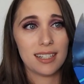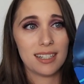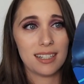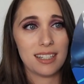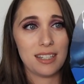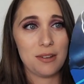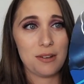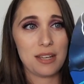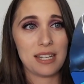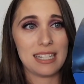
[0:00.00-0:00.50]

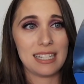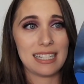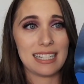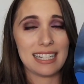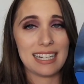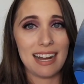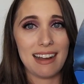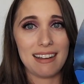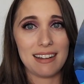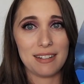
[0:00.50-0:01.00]
you can
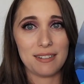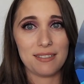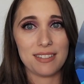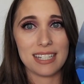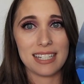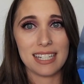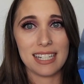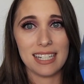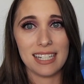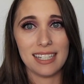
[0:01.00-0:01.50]
kind of
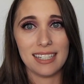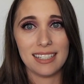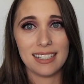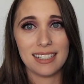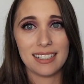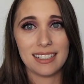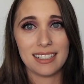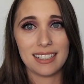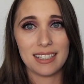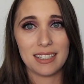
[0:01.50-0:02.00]
see
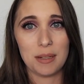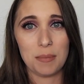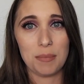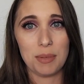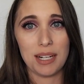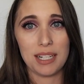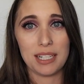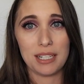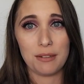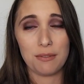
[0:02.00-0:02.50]
the
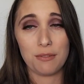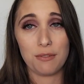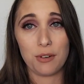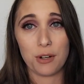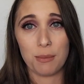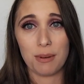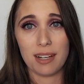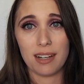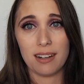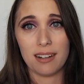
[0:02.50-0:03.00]
bunion
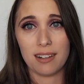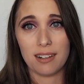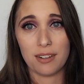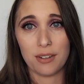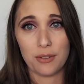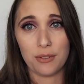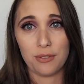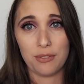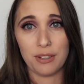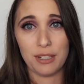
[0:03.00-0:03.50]
forming on
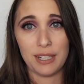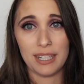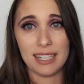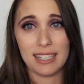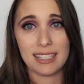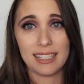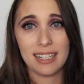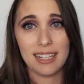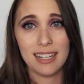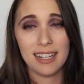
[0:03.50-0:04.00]
her foot
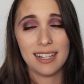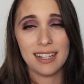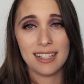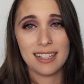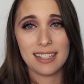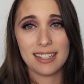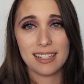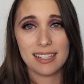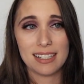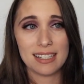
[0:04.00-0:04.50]

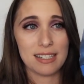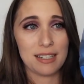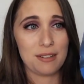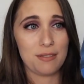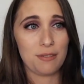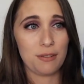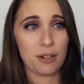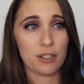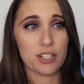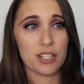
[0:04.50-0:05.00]
it's
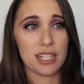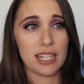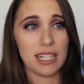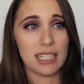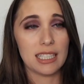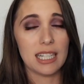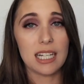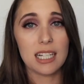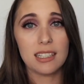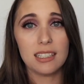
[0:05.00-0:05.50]

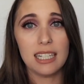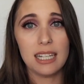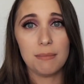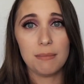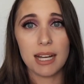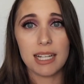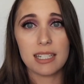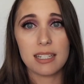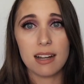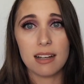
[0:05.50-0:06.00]
unfortunate. Luckily,
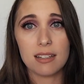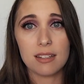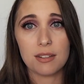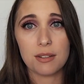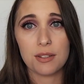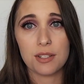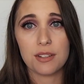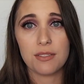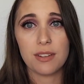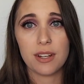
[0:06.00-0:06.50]
mine's not
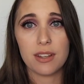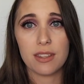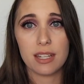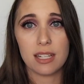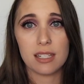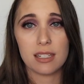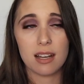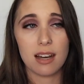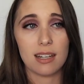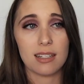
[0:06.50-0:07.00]
so severe that
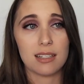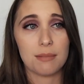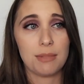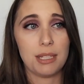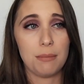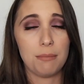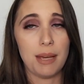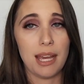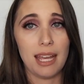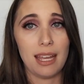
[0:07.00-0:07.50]
it's causing
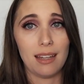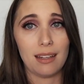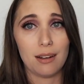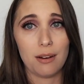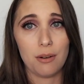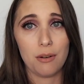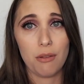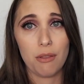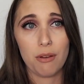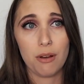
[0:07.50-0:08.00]
me pain,
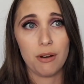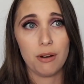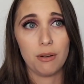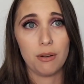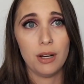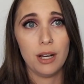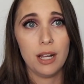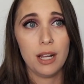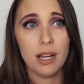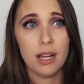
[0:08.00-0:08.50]

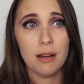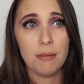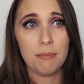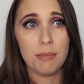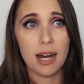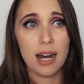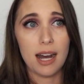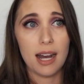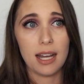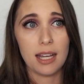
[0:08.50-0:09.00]
although
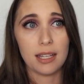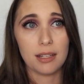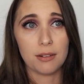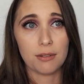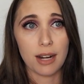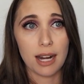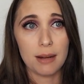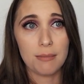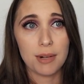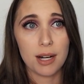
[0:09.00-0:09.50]
my
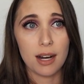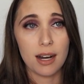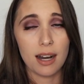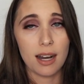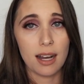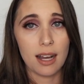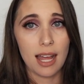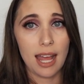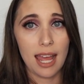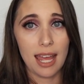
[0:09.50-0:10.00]

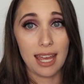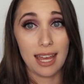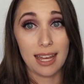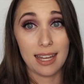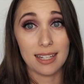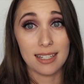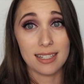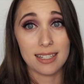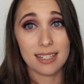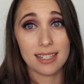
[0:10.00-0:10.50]
grandma
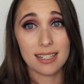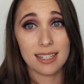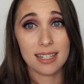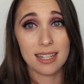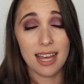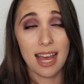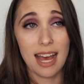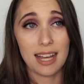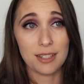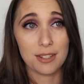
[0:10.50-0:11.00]
has
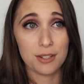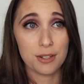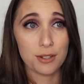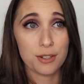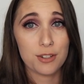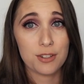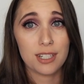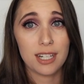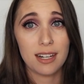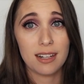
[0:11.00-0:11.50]
had
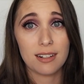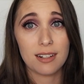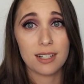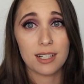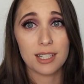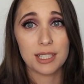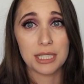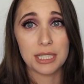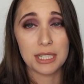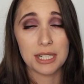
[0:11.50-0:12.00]
surgery on
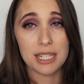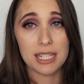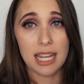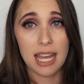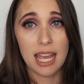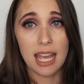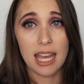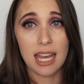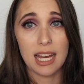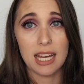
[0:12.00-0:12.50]
hers
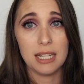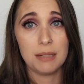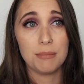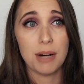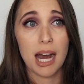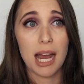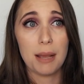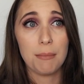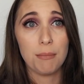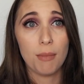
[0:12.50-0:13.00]
and
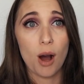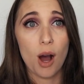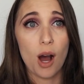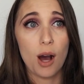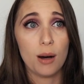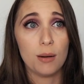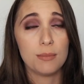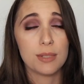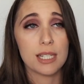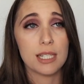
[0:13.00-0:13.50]
my
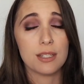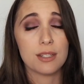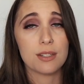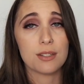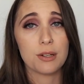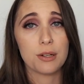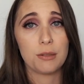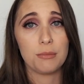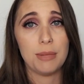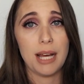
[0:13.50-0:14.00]
mom's is
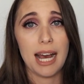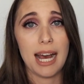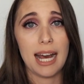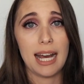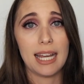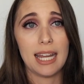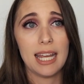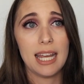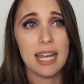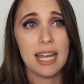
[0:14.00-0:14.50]
so
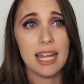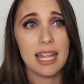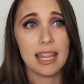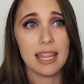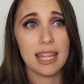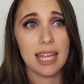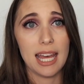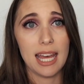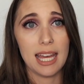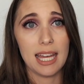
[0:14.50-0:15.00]
bad
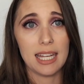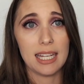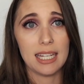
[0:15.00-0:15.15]
that